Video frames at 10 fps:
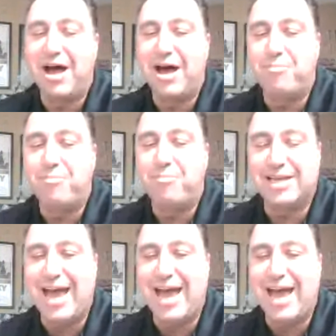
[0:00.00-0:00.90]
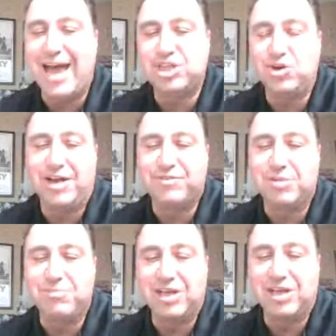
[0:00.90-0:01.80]
but to execute it, you
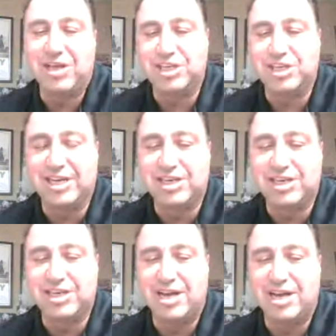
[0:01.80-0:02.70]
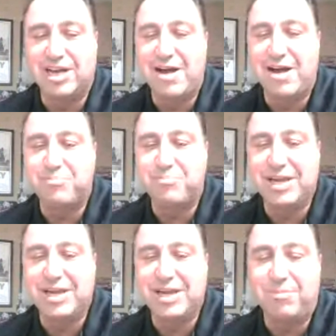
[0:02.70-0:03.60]
have to be a logistics
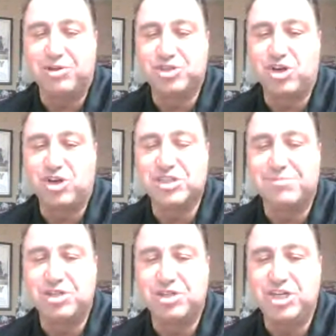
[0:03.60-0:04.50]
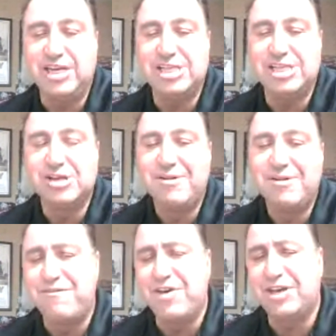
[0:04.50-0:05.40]
company to be able to service the
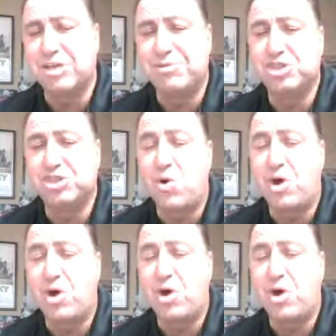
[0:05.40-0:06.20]
machines, fix them, and so on.